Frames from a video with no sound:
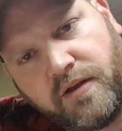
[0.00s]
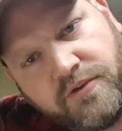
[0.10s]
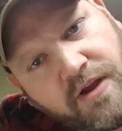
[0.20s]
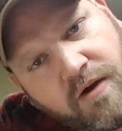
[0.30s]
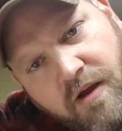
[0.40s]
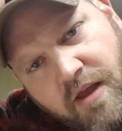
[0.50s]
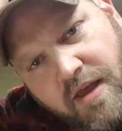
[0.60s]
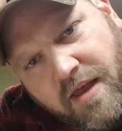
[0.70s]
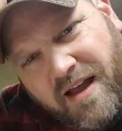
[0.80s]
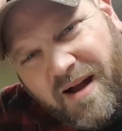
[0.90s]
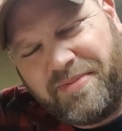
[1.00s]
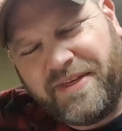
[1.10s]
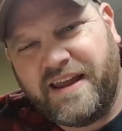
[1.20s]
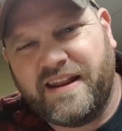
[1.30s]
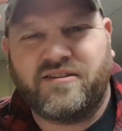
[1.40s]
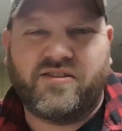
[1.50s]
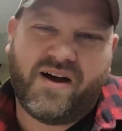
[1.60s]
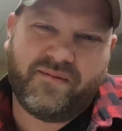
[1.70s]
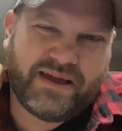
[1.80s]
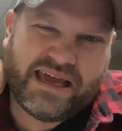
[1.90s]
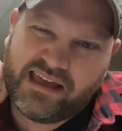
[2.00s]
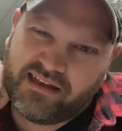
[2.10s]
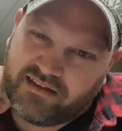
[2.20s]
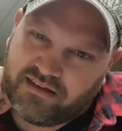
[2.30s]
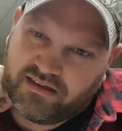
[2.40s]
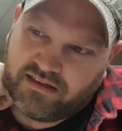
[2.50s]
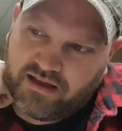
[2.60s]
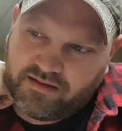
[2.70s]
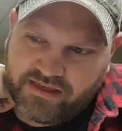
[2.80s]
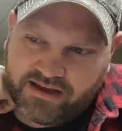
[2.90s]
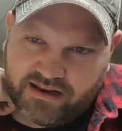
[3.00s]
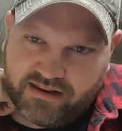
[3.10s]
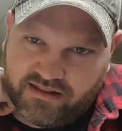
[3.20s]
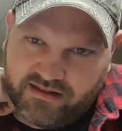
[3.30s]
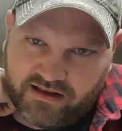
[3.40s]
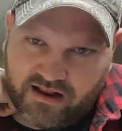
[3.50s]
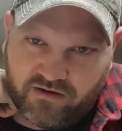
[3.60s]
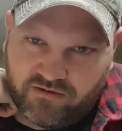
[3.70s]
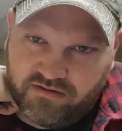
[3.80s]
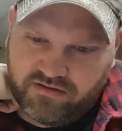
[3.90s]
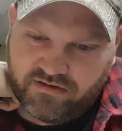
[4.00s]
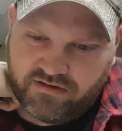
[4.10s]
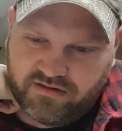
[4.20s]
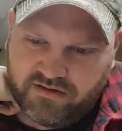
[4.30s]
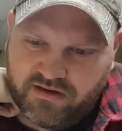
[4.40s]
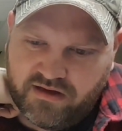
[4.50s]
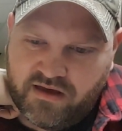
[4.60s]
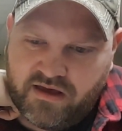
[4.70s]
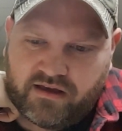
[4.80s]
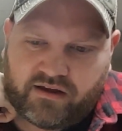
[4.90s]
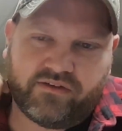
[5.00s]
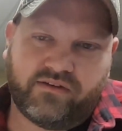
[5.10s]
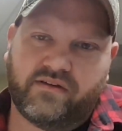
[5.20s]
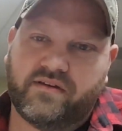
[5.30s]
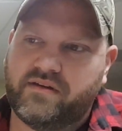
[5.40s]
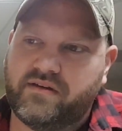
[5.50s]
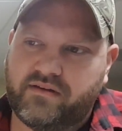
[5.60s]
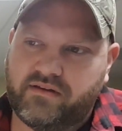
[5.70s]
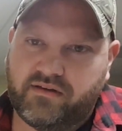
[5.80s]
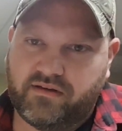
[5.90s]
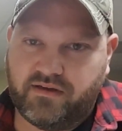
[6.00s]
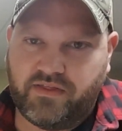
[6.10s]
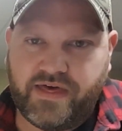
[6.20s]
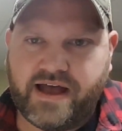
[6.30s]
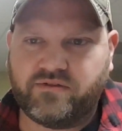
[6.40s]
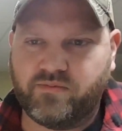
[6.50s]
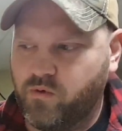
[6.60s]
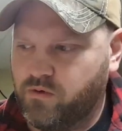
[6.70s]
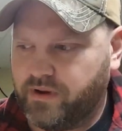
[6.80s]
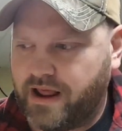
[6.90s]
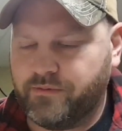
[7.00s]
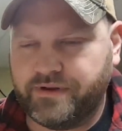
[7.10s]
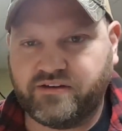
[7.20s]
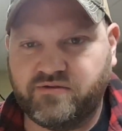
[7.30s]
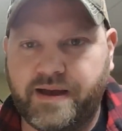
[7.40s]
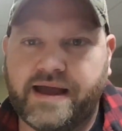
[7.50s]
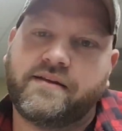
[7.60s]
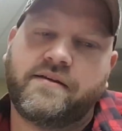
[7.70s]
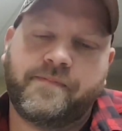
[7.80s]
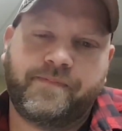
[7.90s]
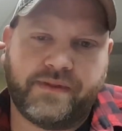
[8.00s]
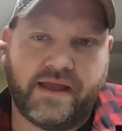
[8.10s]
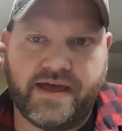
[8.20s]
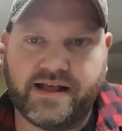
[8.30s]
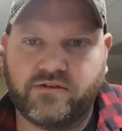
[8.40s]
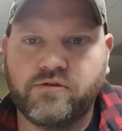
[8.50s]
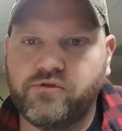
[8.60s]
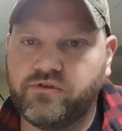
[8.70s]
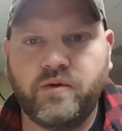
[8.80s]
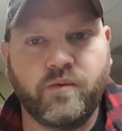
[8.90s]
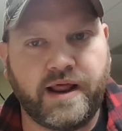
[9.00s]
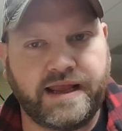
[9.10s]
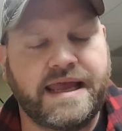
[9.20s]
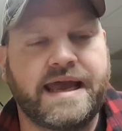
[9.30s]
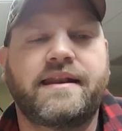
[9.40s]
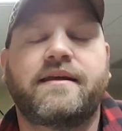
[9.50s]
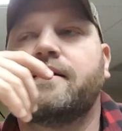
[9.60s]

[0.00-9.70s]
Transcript: So I'm thinking it's not me. I'm thinking, because that's more what I would expect, and that's usually what I get.